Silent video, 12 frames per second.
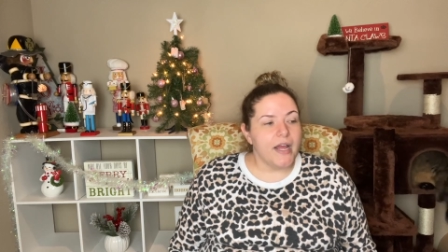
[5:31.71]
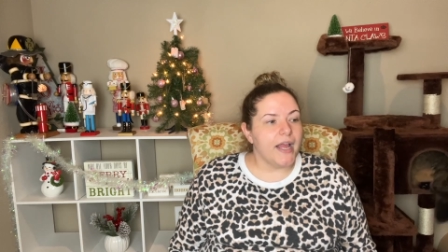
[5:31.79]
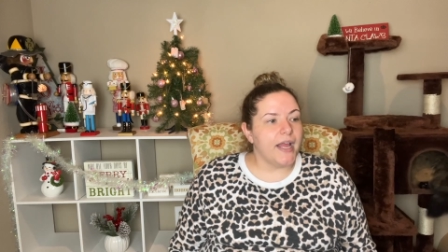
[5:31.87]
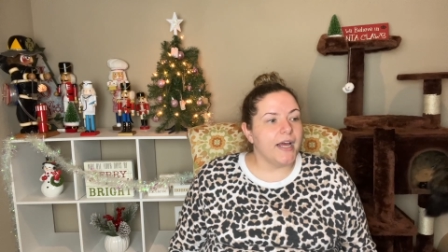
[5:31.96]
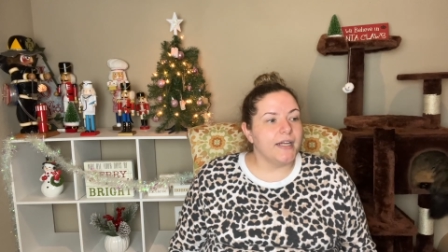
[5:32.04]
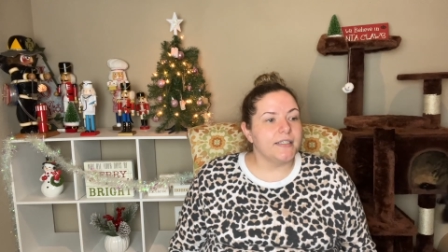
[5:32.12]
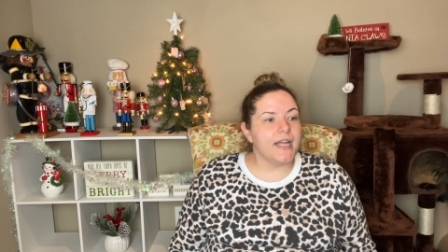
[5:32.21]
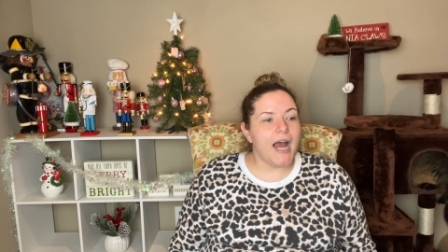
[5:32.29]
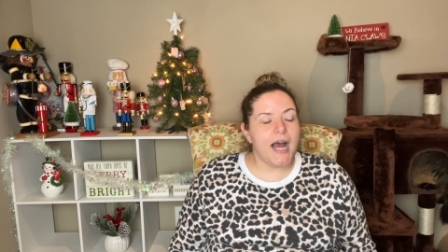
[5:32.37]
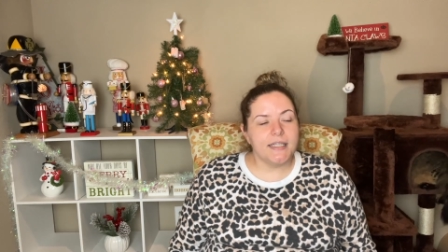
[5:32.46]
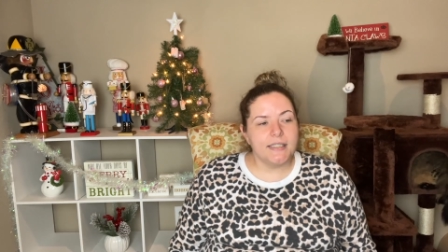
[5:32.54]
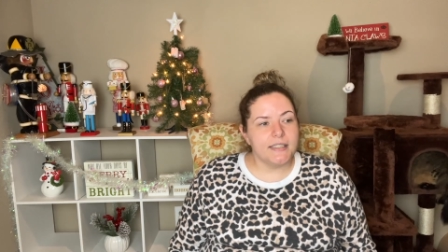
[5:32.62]
and
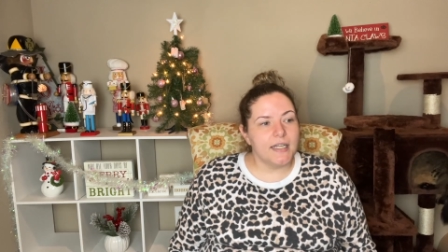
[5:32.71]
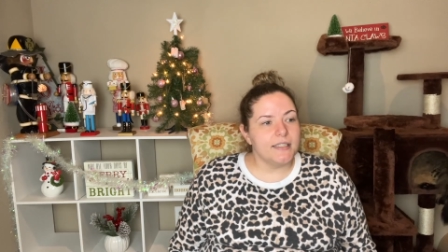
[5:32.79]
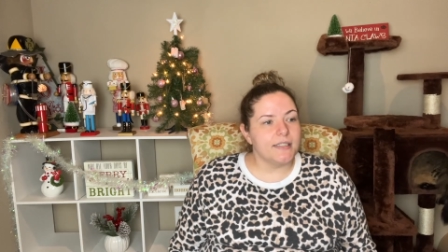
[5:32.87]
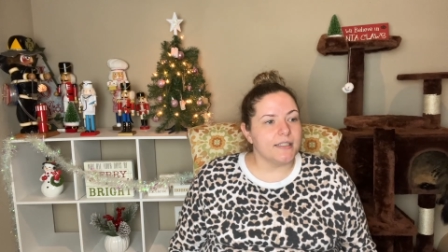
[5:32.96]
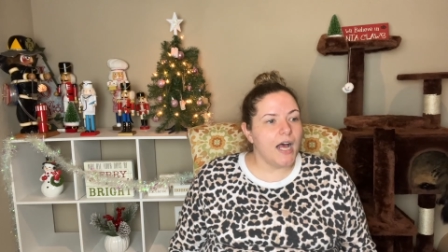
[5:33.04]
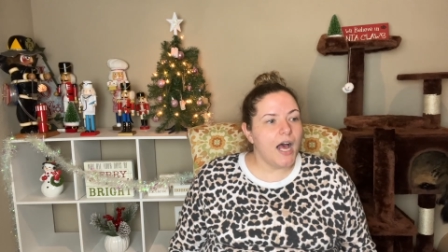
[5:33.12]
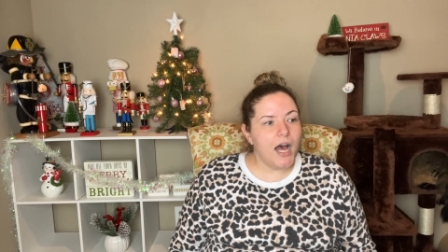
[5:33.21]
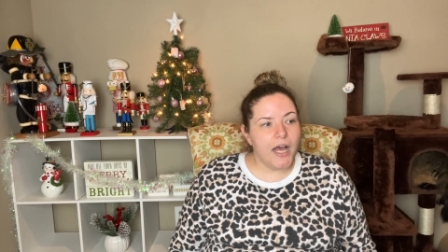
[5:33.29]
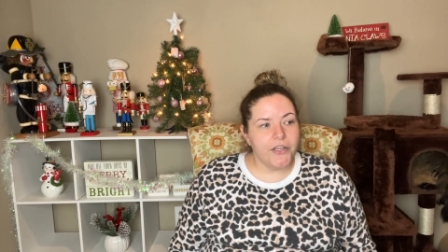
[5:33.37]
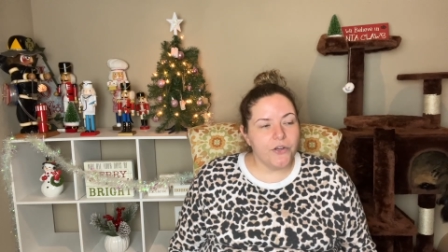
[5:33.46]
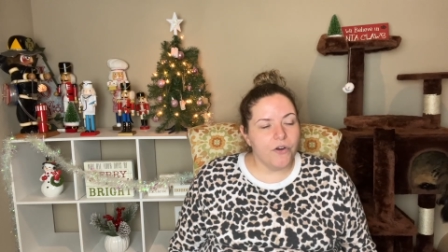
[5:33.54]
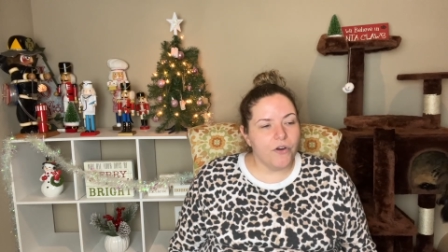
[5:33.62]
AdSense is
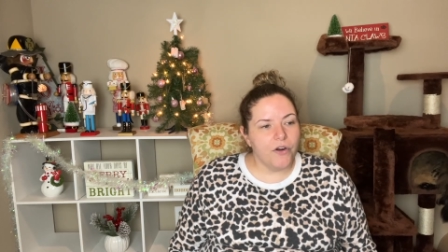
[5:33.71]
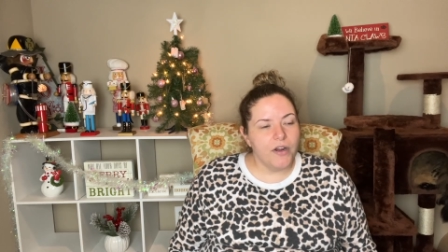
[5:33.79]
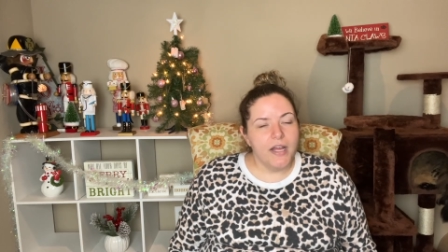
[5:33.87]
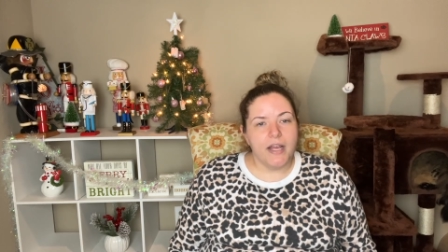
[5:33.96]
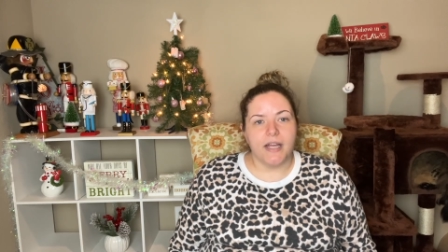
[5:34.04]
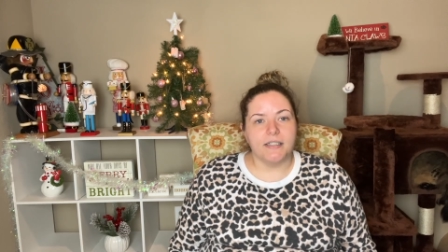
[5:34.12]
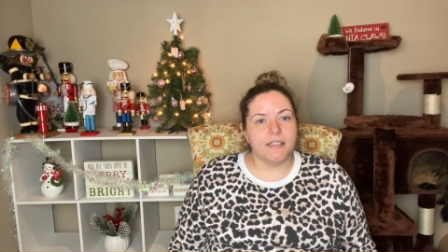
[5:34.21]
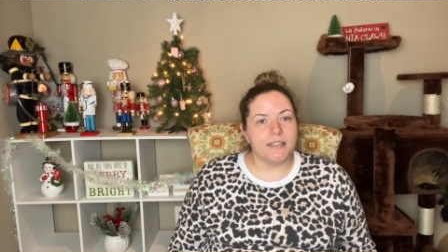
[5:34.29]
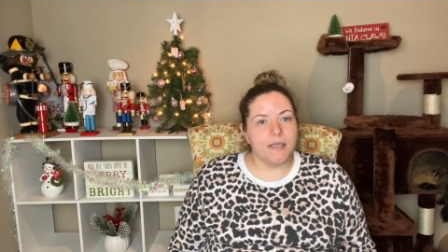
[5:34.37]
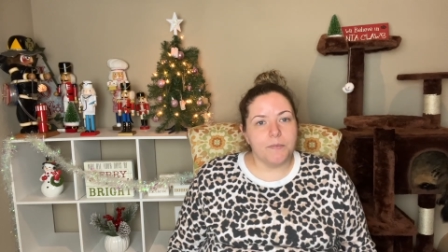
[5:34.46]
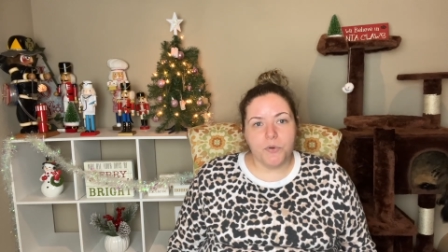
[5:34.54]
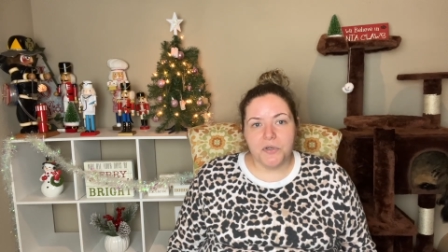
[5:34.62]
higher, and December
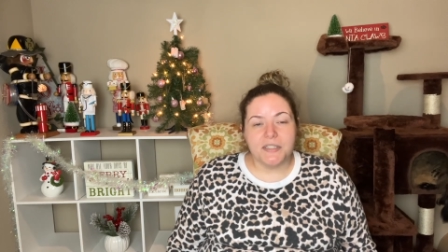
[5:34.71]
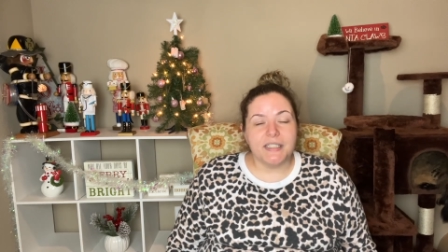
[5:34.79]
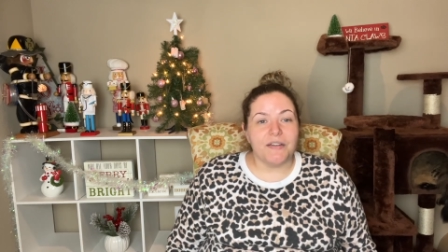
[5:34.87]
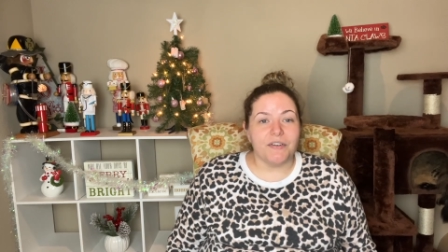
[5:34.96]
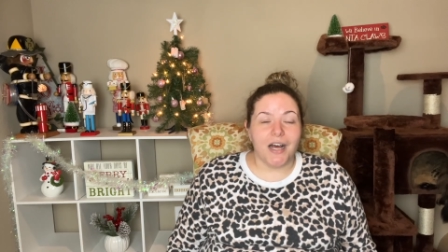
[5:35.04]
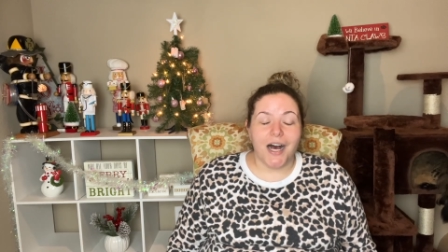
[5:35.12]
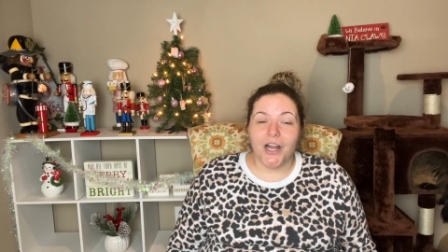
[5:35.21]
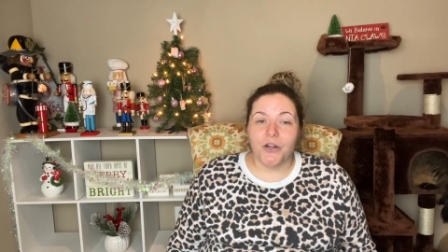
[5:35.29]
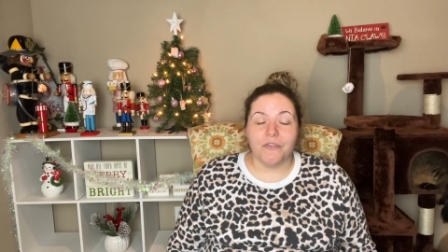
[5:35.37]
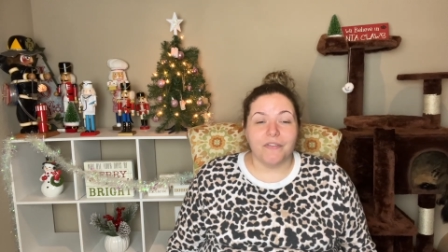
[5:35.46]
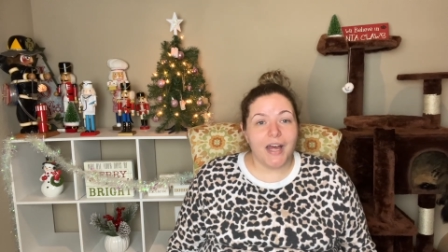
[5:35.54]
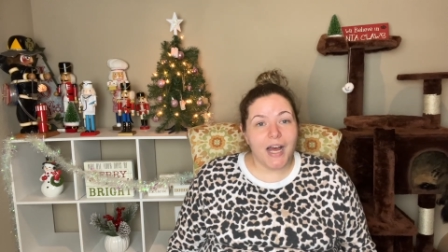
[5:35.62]
December, it's even higher
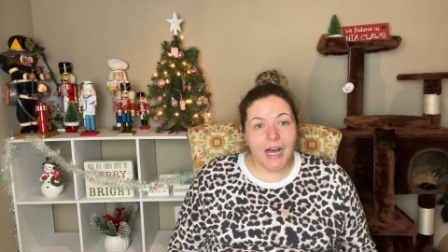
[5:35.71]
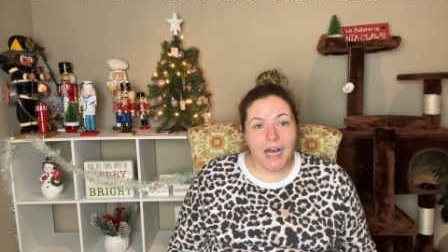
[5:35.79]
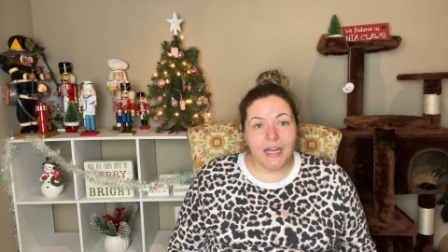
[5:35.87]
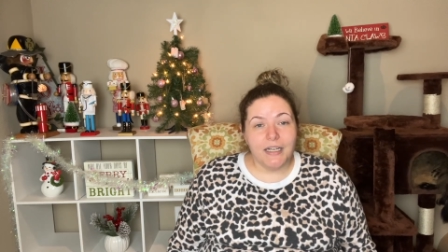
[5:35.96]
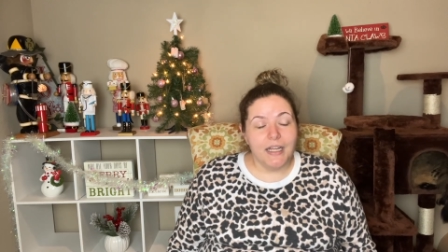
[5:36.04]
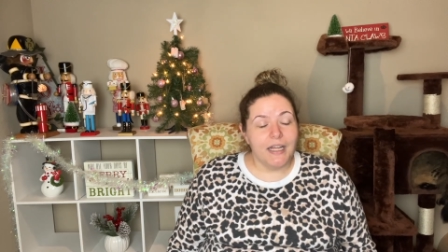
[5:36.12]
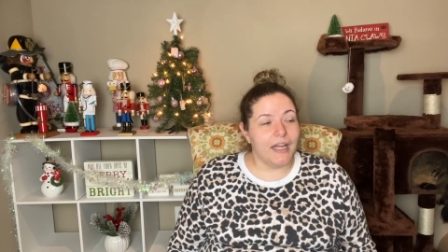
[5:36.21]
than that.